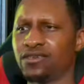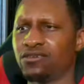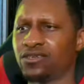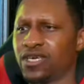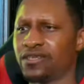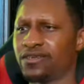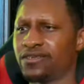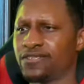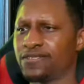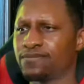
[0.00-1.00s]
on Kayla.
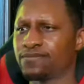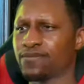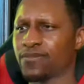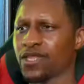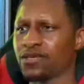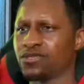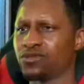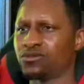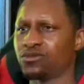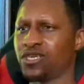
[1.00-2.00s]

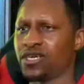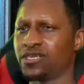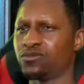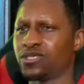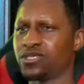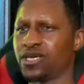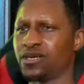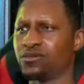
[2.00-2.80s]
So John A wins that